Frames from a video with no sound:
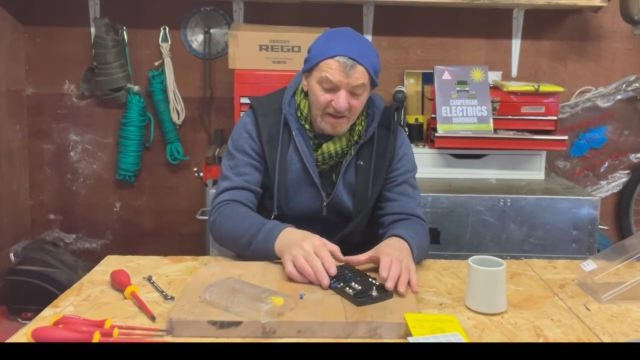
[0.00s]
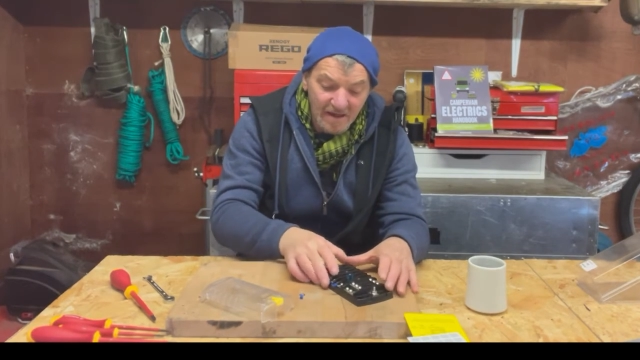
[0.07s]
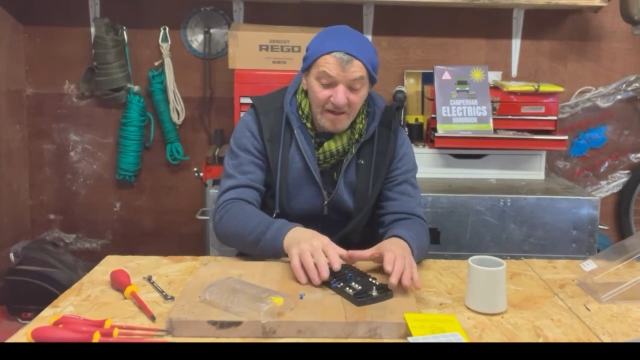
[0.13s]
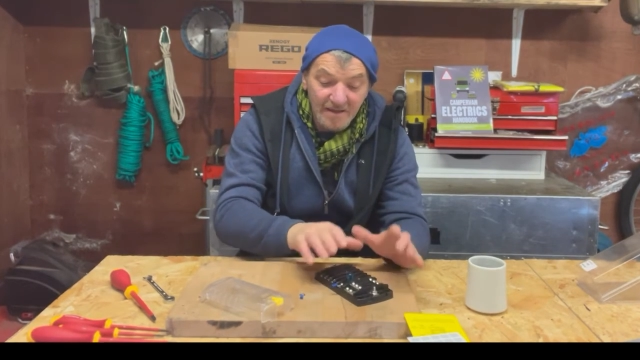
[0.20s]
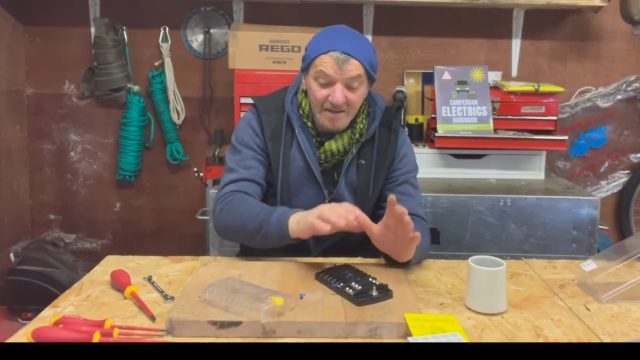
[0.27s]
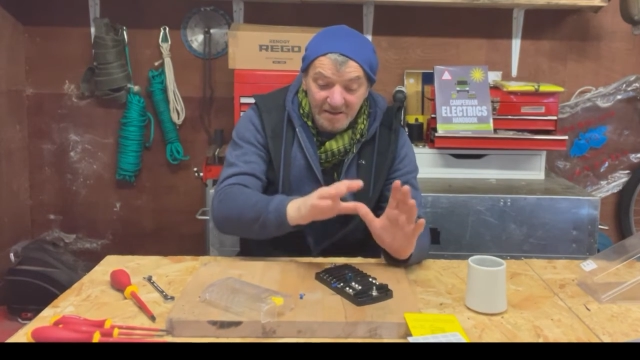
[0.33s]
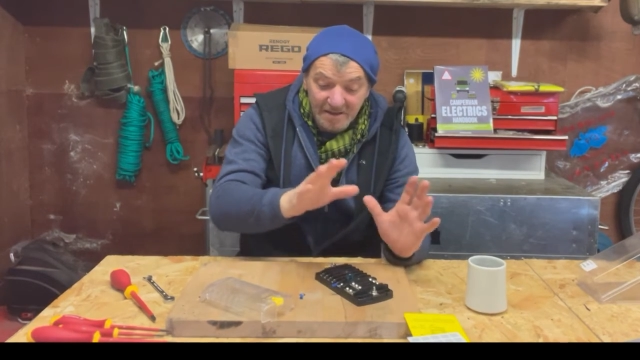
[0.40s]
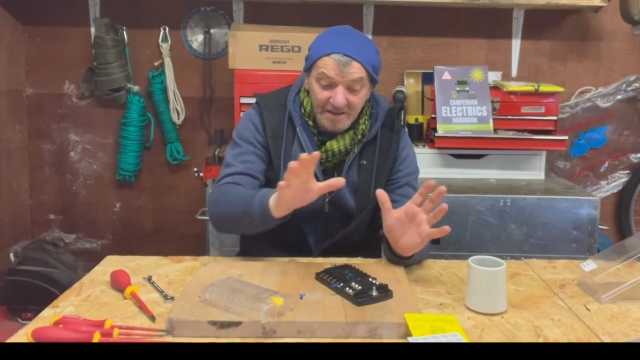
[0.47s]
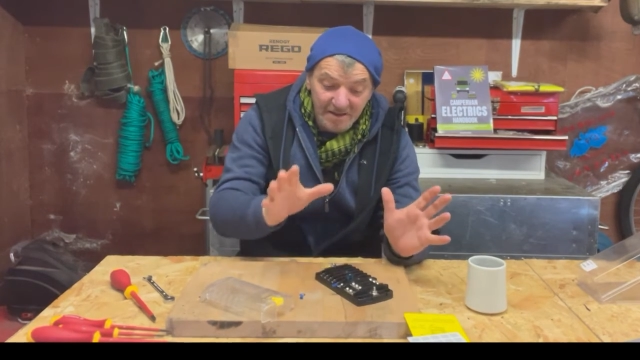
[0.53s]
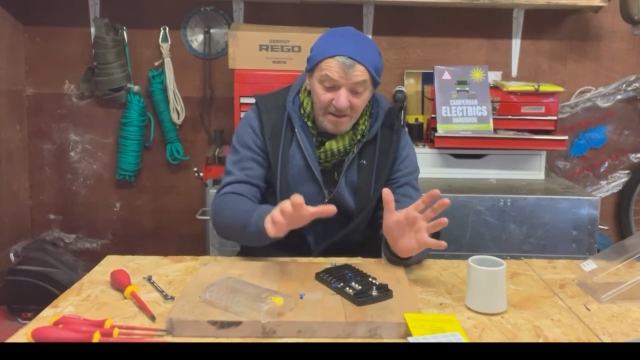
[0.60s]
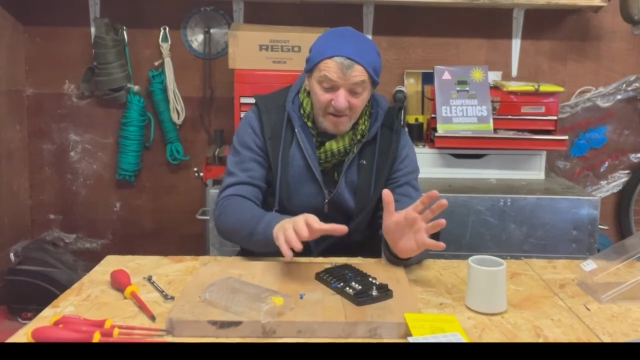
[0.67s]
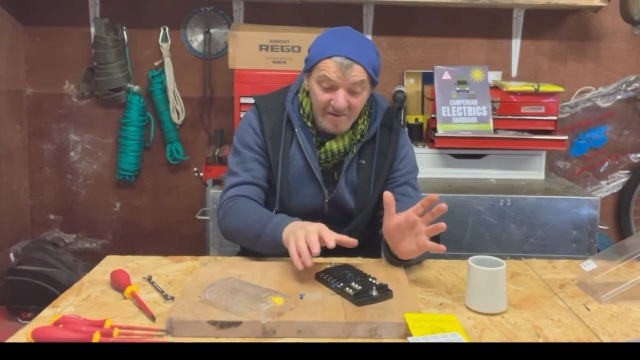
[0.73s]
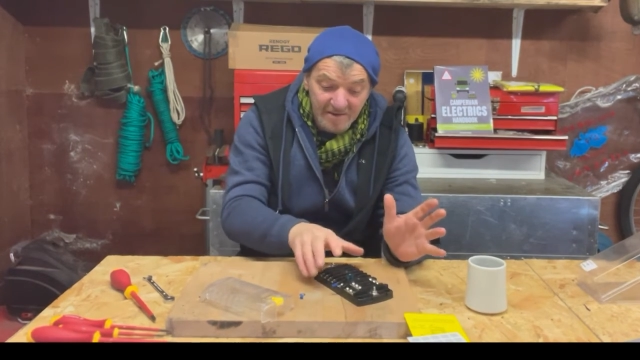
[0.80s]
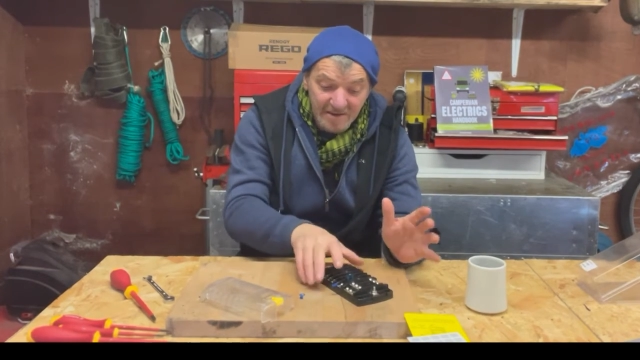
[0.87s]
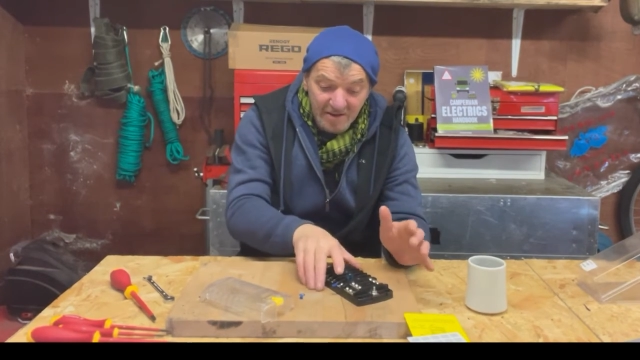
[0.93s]
its
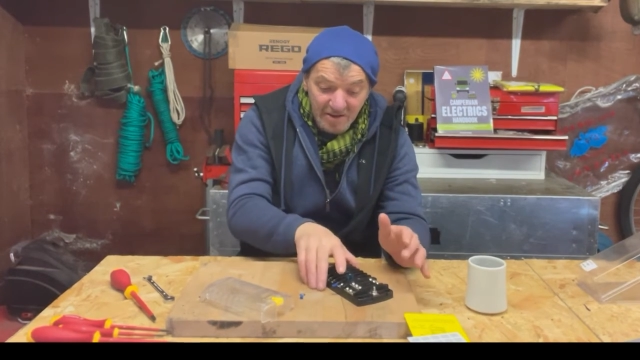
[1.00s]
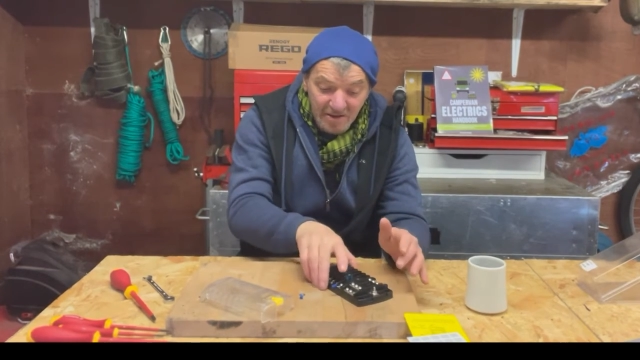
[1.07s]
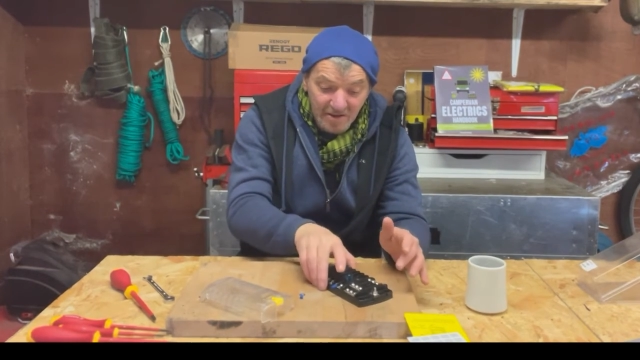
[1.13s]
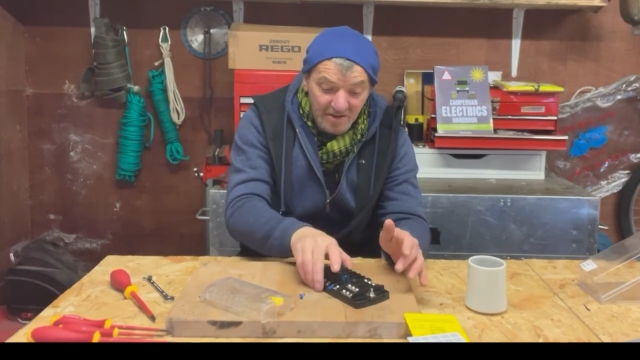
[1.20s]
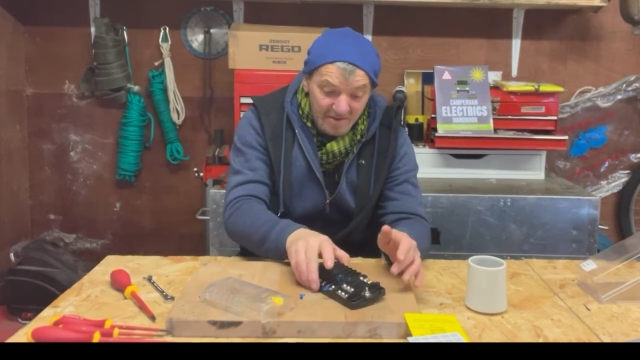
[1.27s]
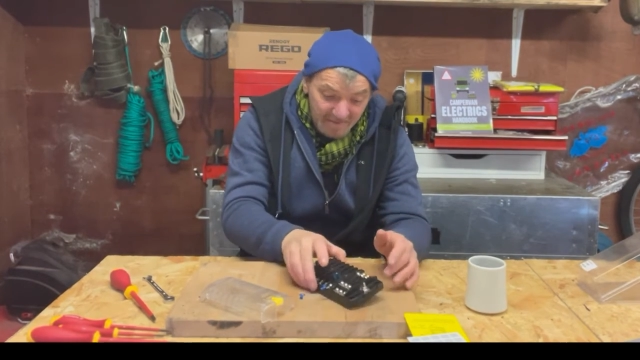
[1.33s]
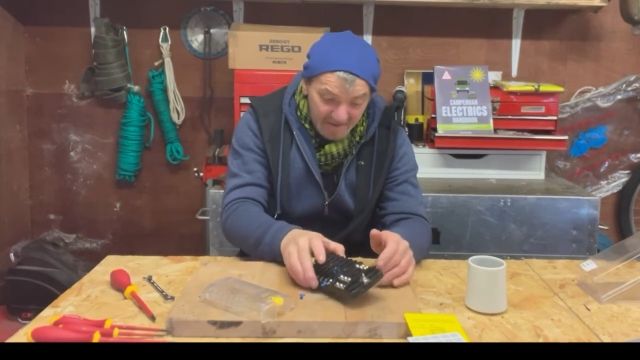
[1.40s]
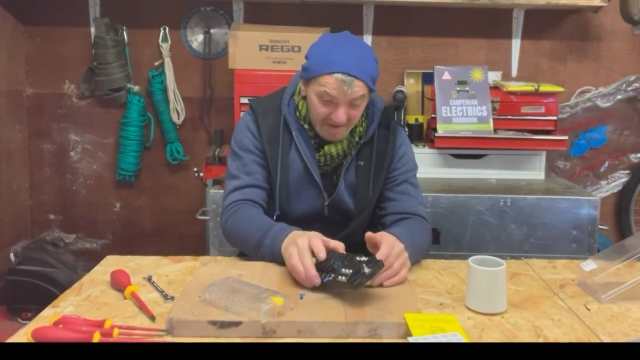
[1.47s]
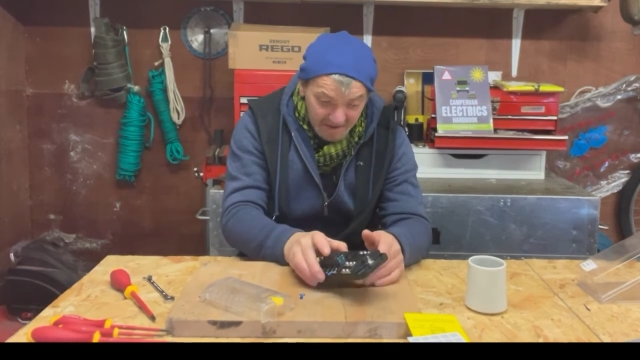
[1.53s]
entirety in use but